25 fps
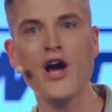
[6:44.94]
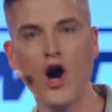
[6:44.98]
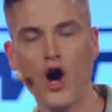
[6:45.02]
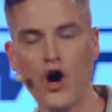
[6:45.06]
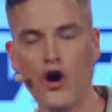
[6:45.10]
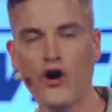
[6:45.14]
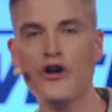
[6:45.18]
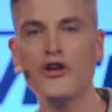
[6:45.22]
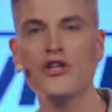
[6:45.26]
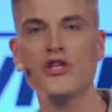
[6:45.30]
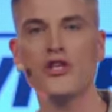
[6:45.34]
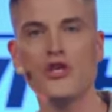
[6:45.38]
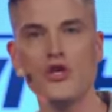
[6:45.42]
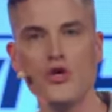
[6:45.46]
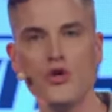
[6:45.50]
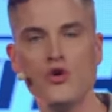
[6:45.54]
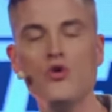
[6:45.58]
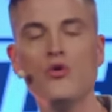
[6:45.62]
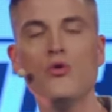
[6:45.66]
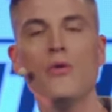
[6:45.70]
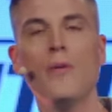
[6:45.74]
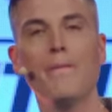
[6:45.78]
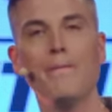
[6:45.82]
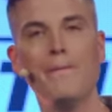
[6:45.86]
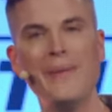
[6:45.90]
aren't
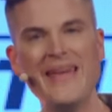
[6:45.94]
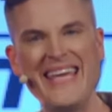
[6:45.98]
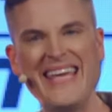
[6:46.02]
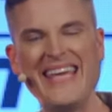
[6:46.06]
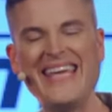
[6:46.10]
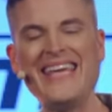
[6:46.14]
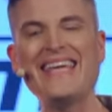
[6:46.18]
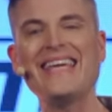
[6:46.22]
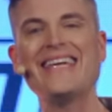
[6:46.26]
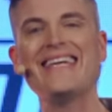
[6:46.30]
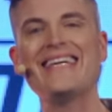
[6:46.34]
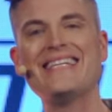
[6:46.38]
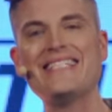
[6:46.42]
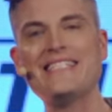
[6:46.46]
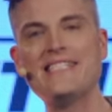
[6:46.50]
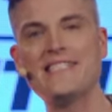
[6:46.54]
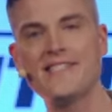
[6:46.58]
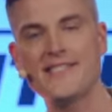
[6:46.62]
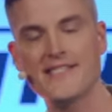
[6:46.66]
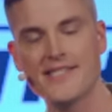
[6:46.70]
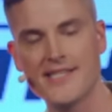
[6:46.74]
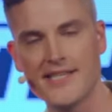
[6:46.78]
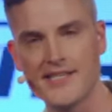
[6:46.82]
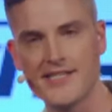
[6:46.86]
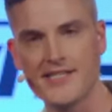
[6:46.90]
you being
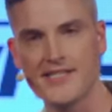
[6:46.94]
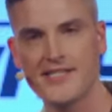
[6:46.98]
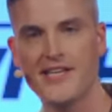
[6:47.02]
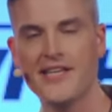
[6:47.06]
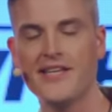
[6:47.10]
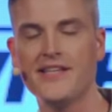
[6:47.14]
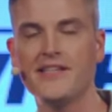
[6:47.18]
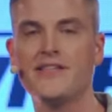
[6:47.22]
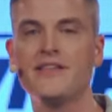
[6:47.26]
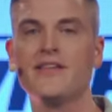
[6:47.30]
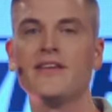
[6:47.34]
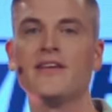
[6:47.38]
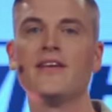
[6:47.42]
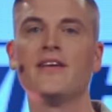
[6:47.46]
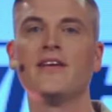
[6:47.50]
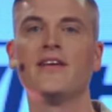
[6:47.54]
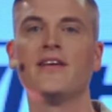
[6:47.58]
consistent